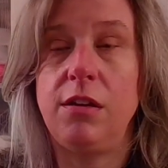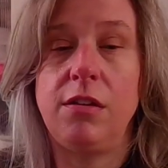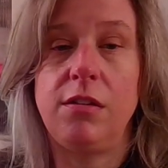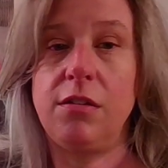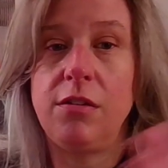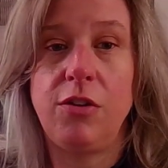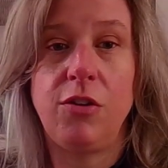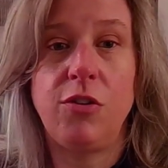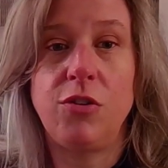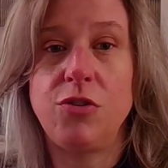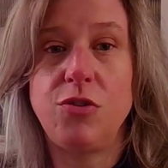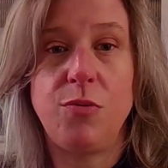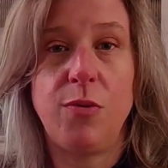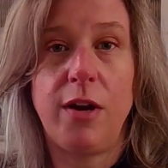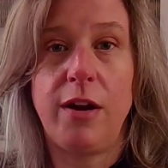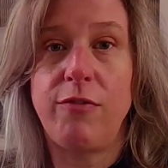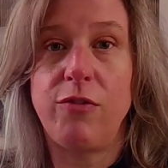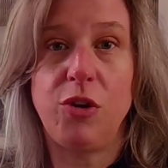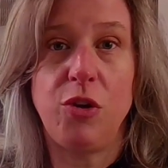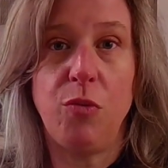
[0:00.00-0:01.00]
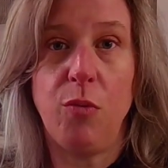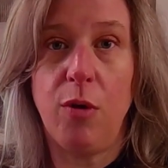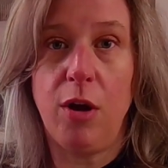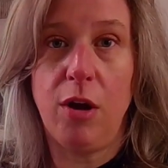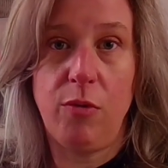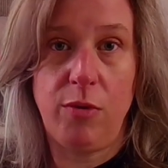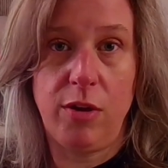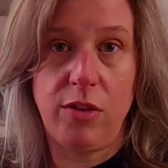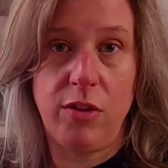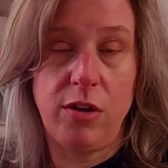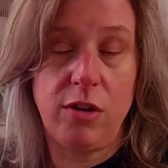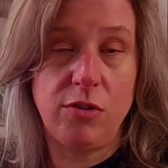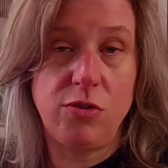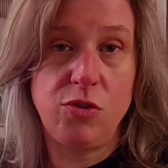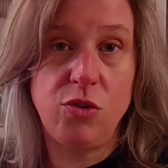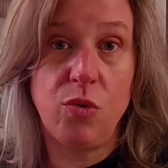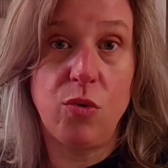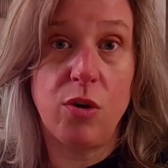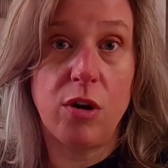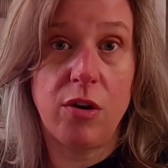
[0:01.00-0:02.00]
you can do whatever you want with it. It's
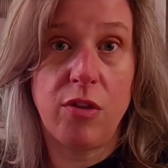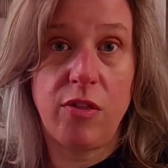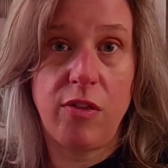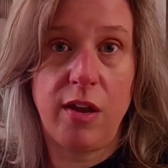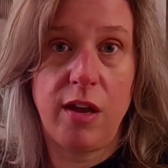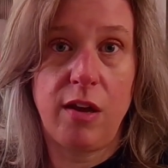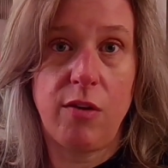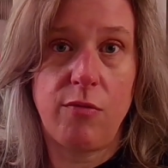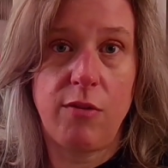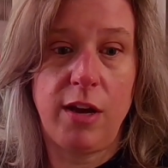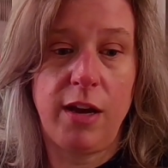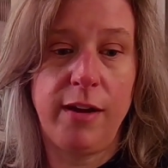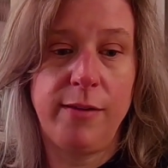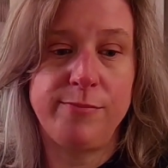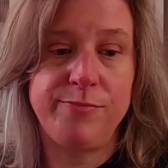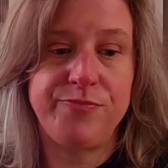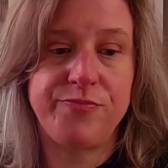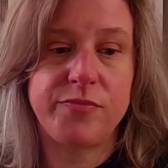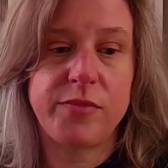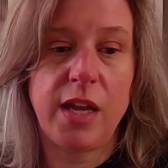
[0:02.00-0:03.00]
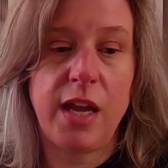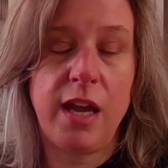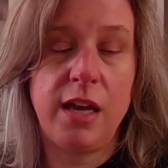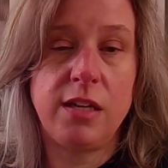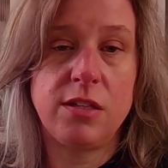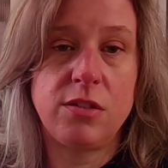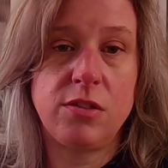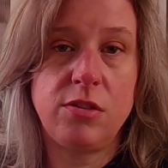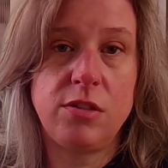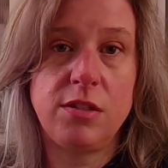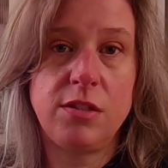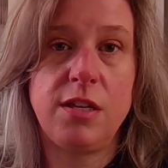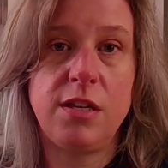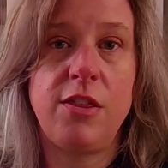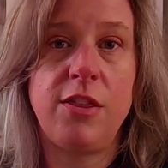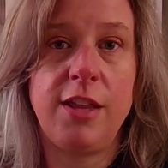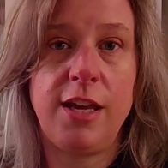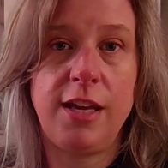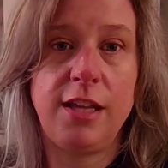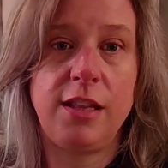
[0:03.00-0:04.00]
your thing, right? And it's just a
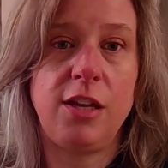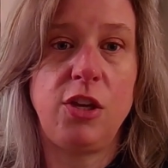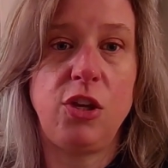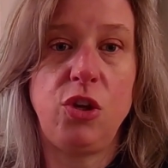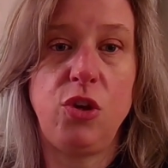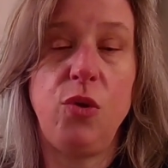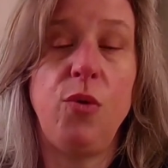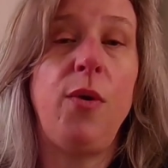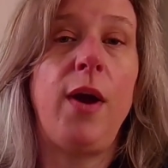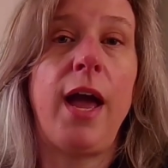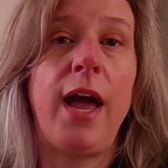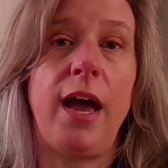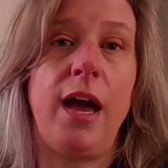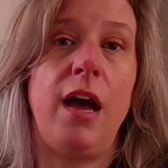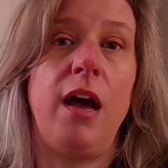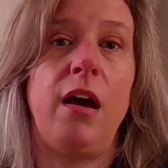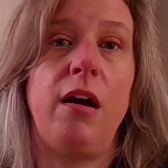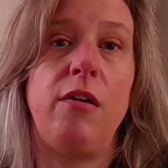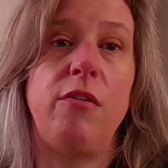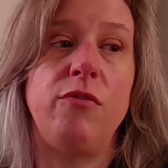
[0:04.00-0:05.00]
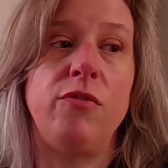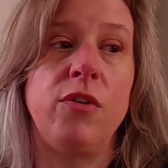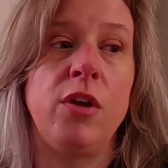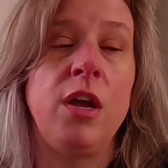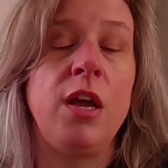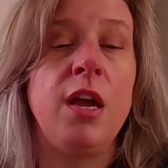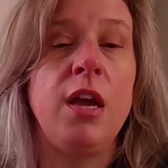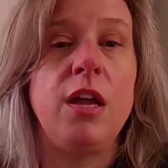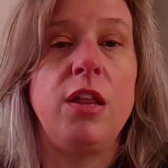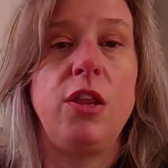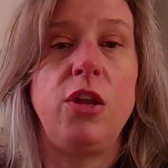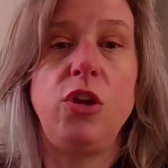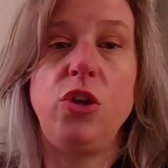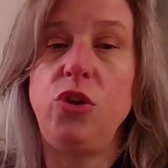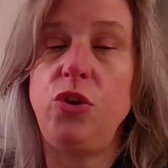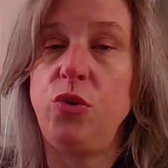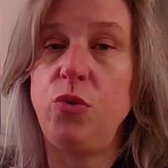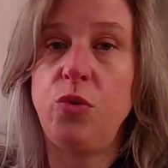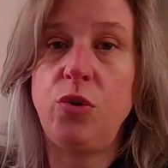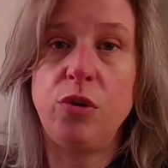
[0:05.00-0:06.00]
thing that you have that
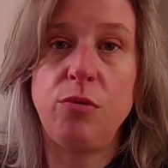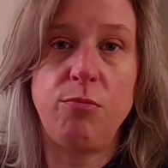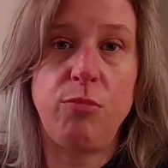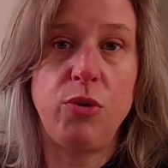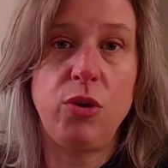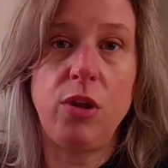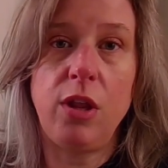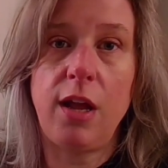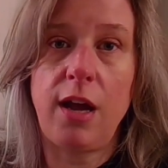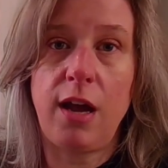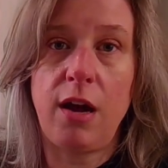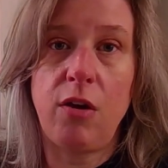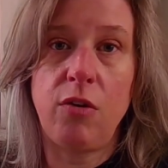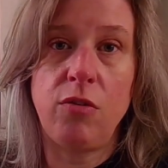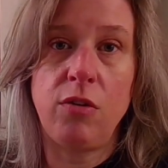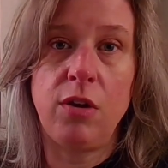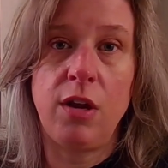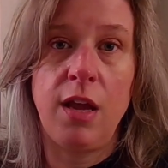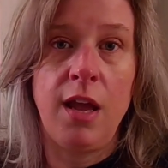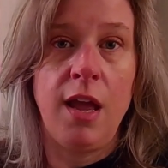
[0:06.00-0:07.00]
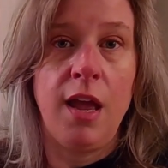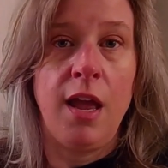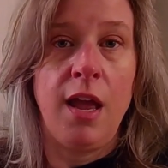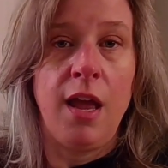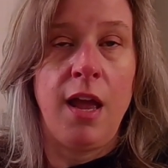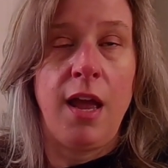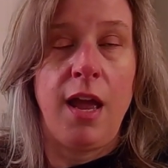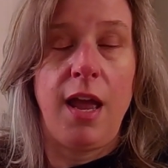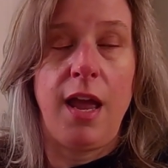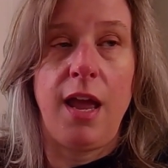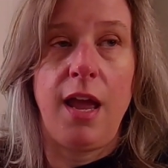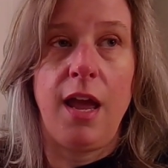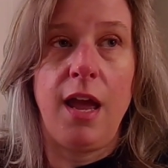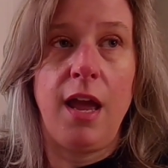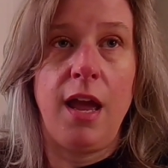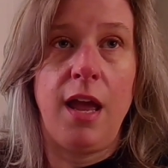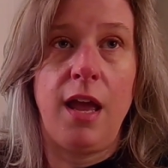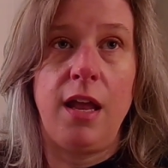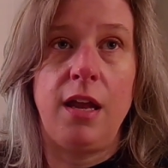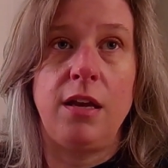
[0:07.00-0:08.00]
you can pull out
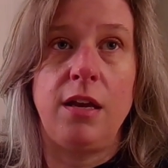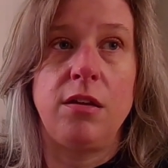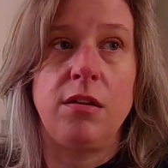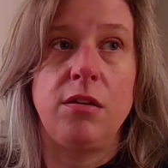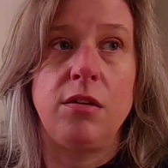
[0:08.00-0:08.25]
and